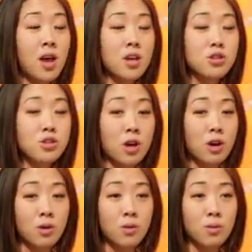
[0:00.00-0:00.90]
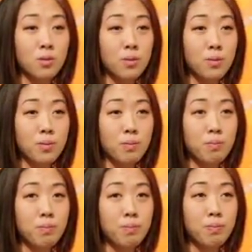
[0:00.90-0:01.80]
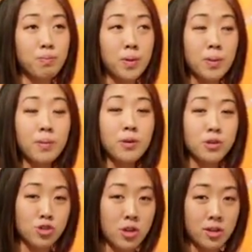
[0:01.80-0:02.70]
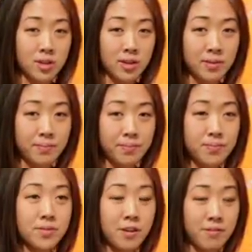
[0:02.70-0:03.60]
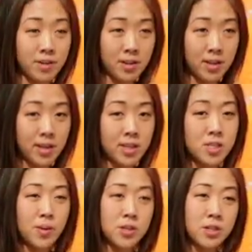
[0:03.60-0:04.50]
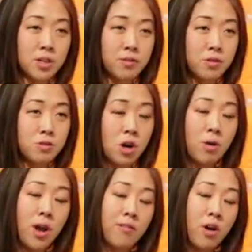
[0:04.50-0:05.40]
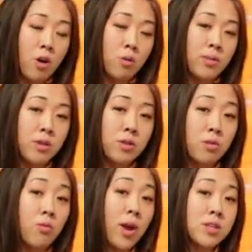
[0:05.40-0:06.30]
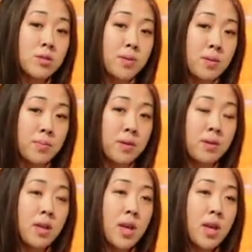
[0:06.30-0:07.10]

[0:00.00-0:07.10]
So people are struggling, definitely, especially if you don't have a home that you can rent to people,